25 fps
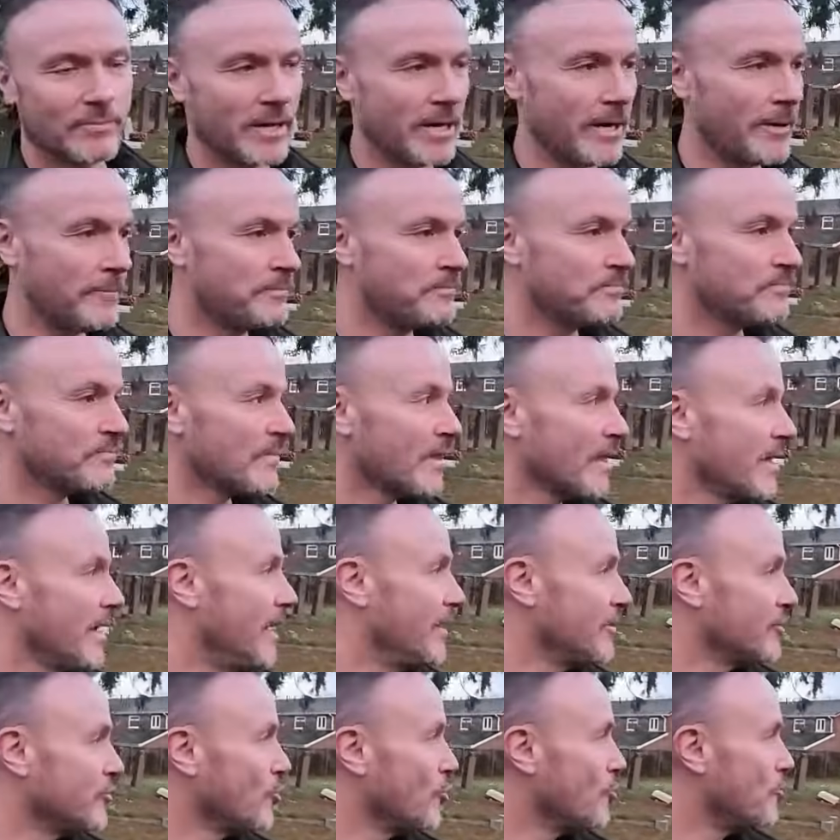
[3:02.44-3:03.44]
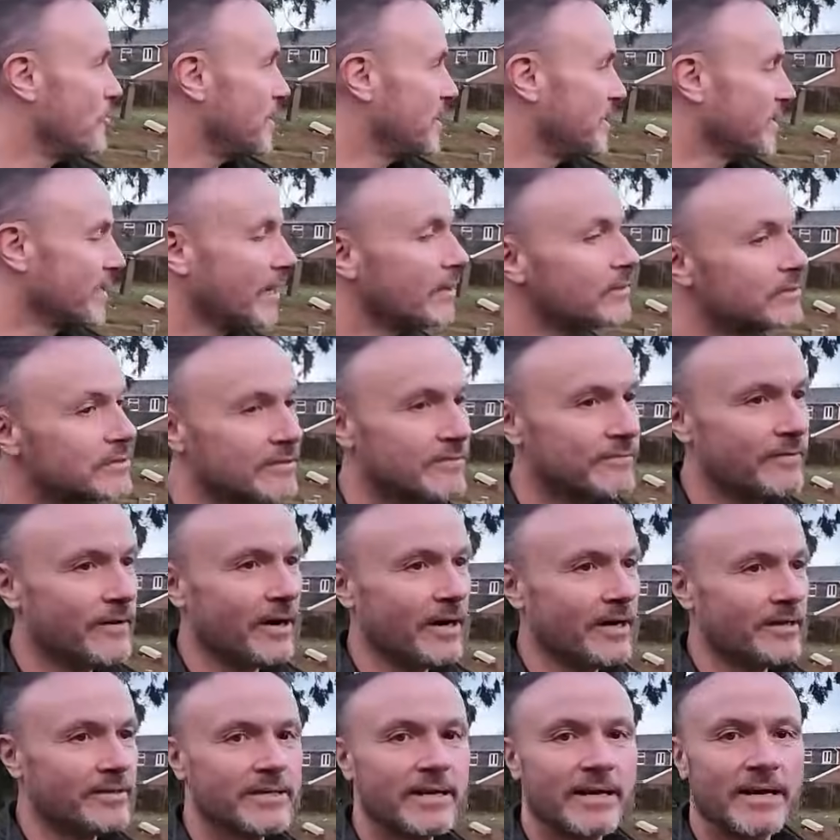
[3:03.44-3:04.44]
bell and you'll be
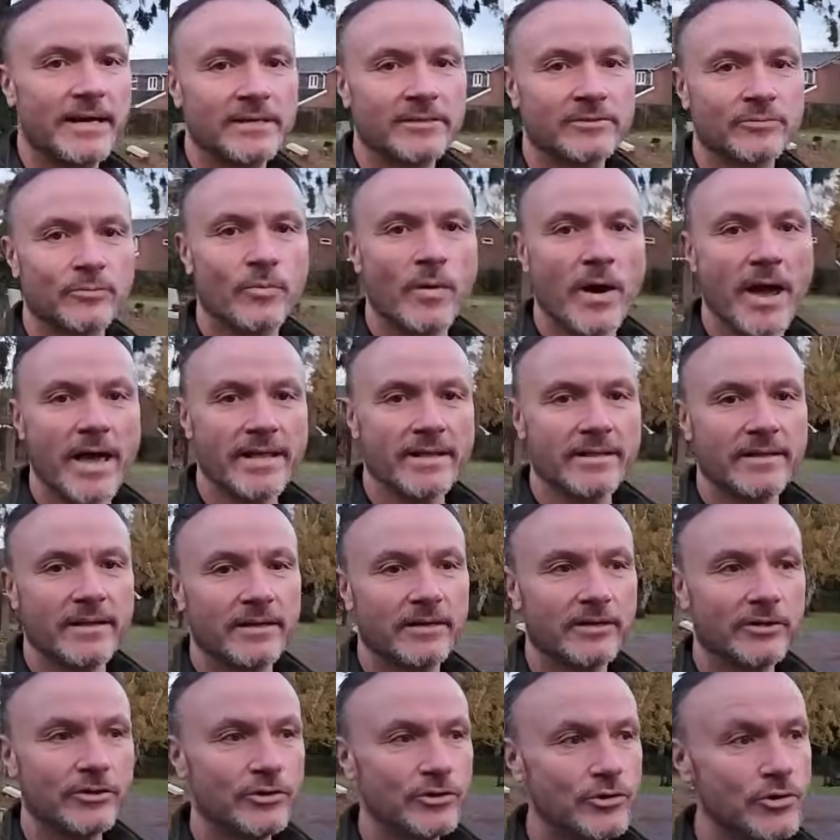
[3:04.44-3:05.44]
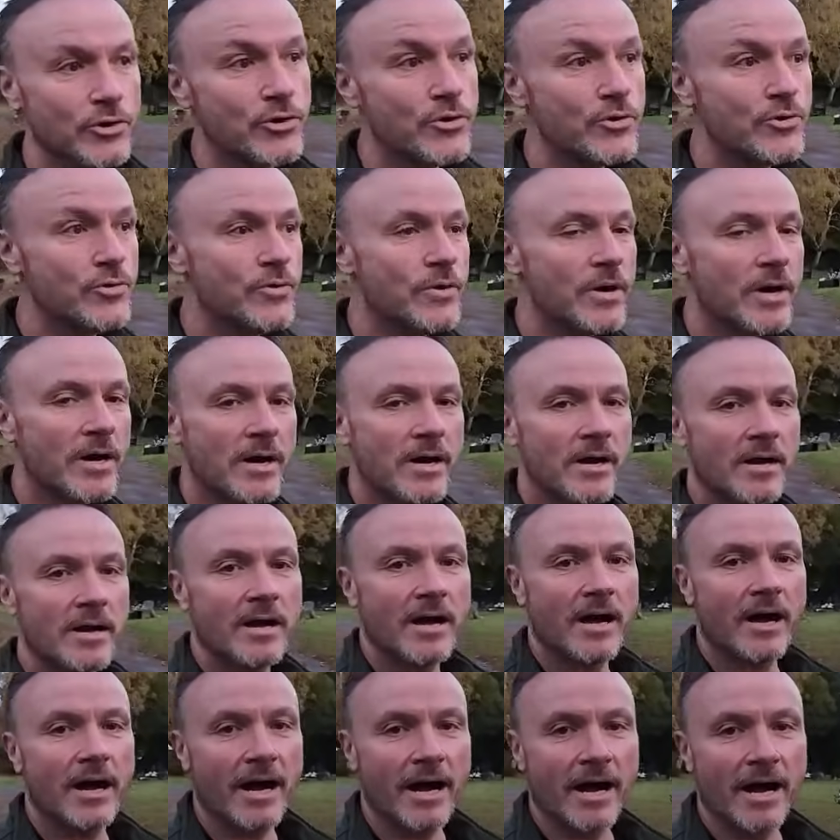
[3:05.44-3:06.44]
notified as when new
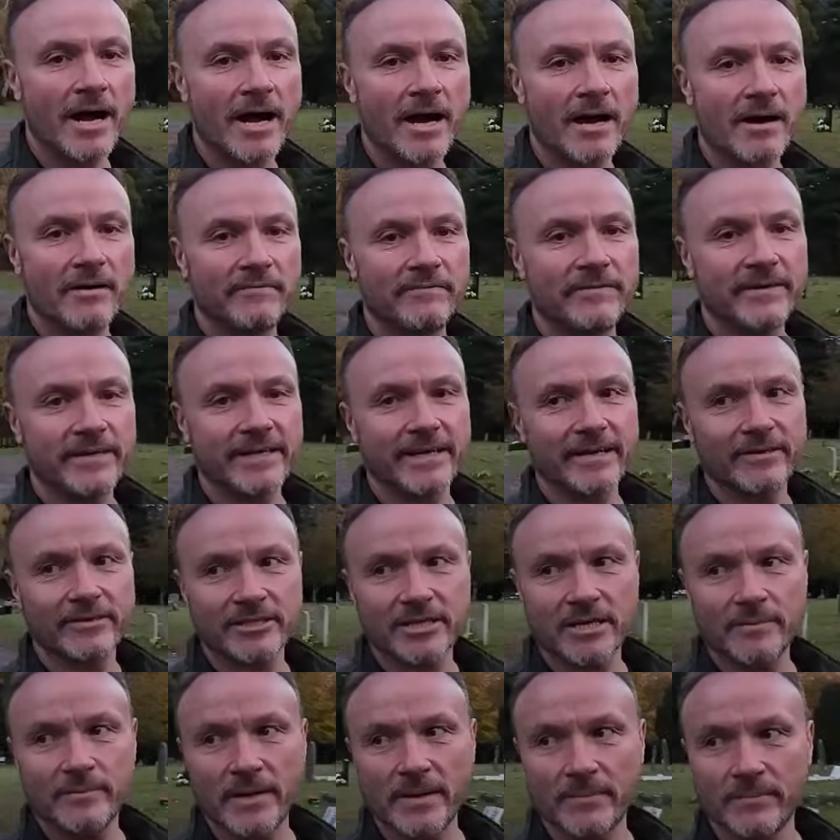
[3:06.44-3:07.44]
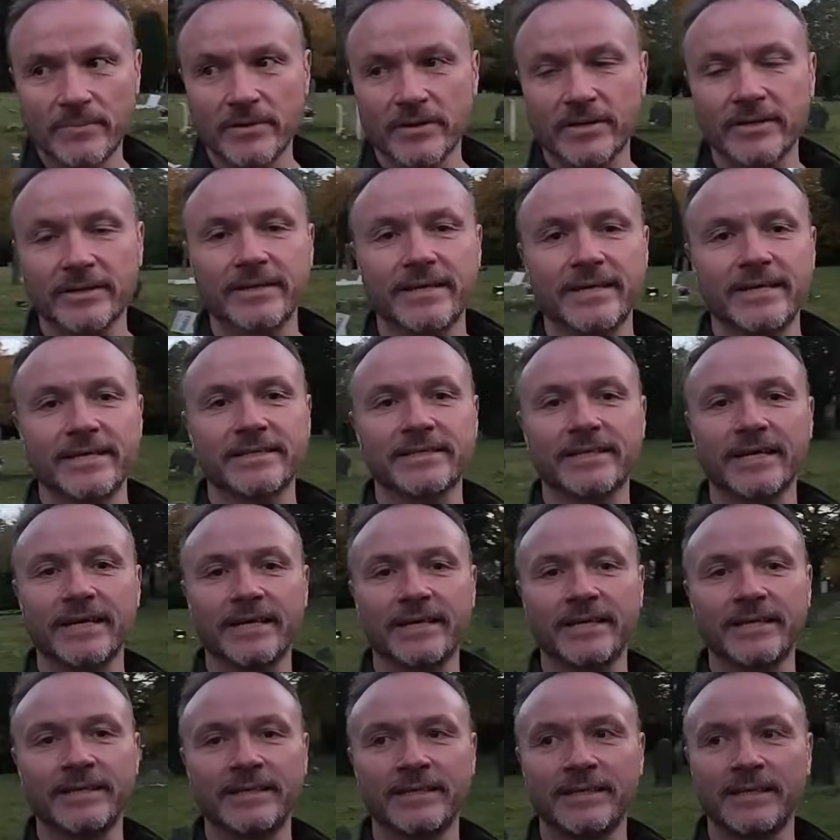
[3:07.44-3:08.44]
videos come up. Look at this.
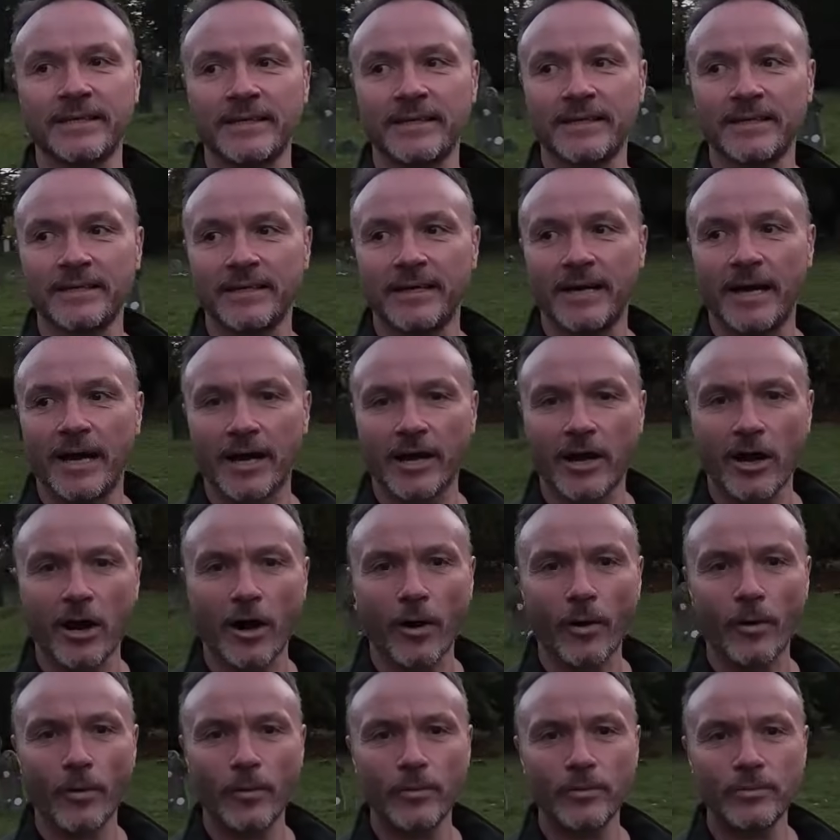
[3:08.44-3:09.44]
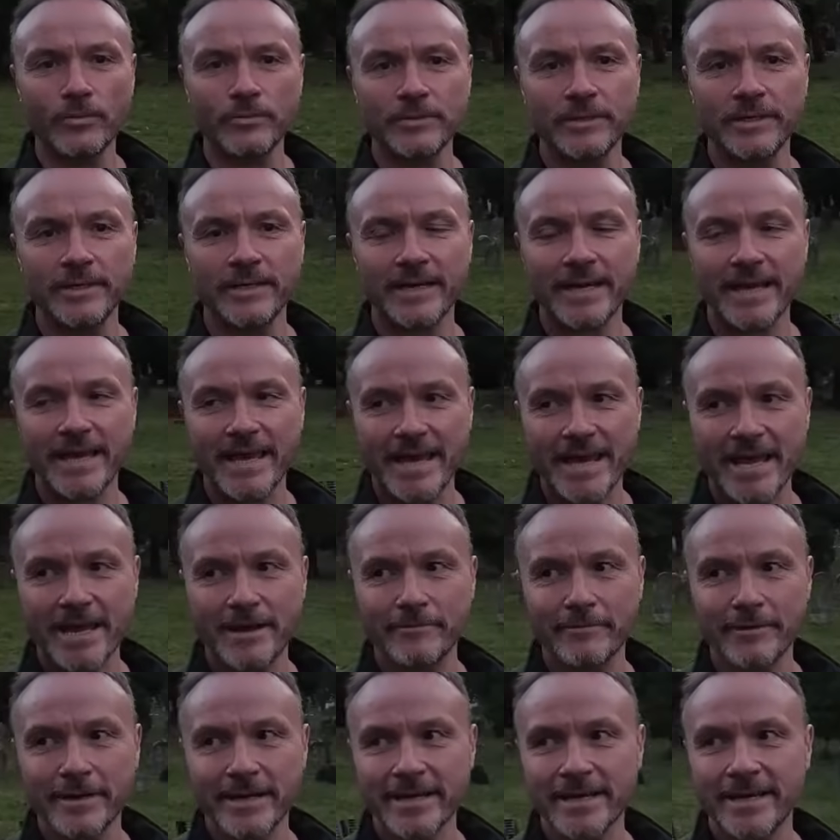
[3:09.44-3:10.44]
A cold,
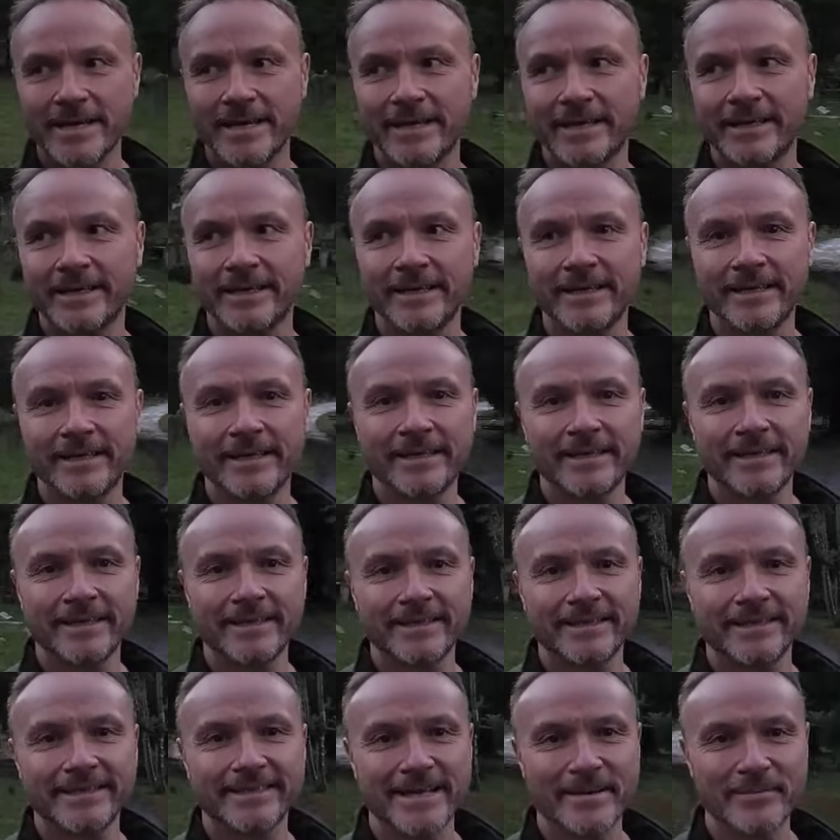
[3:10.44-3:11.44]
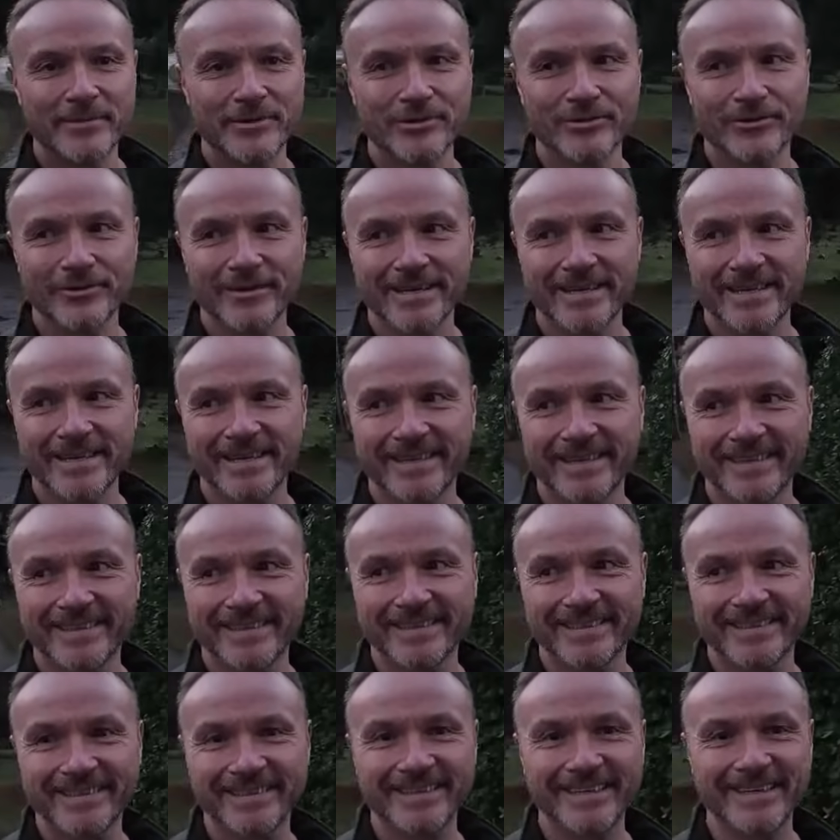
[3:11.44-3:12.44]
eerie cemetery
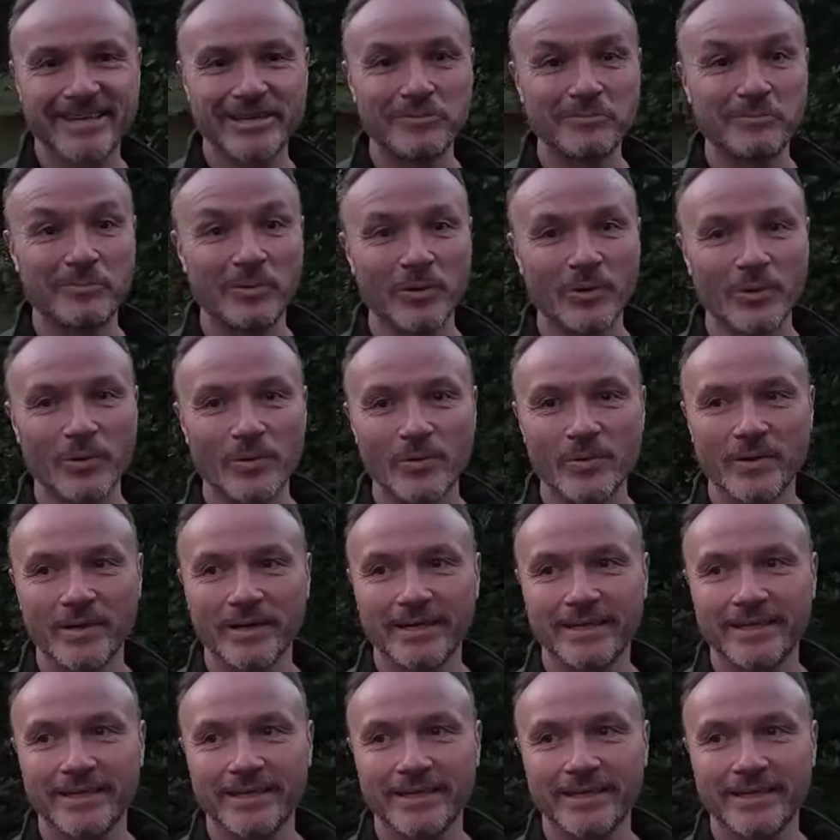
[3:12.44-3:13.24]
in Poole